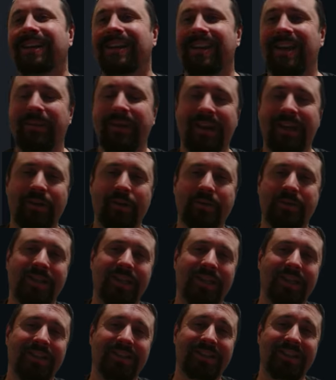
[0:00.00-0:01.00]
Come here to
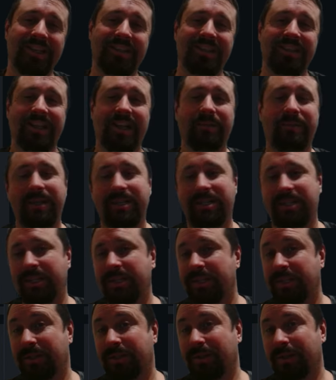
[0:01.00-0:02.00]
Obsidian
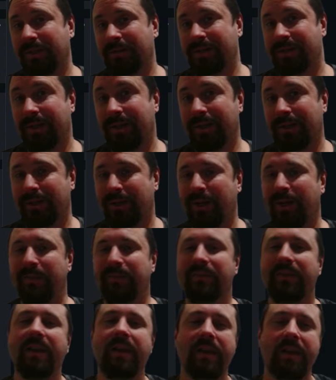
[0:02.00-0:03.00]
TTRPGtutorials.com.